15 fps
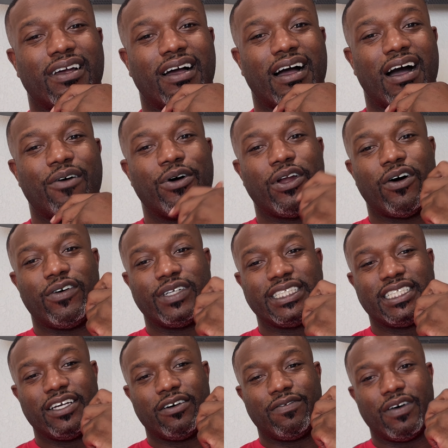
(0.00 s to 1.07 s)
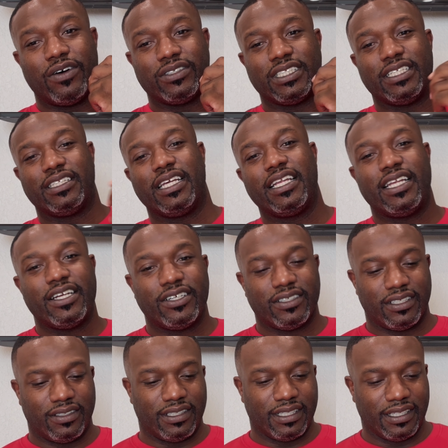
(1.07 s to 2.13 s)
I would always tell folks, and, and here
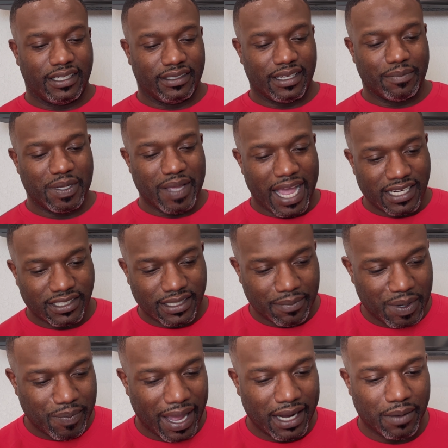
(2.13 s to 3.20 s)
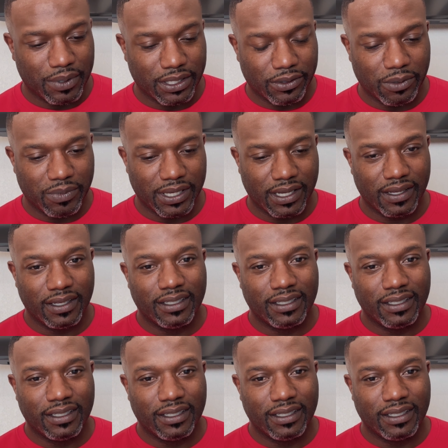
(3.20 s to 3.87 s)
and let me actually let me back up a little bit.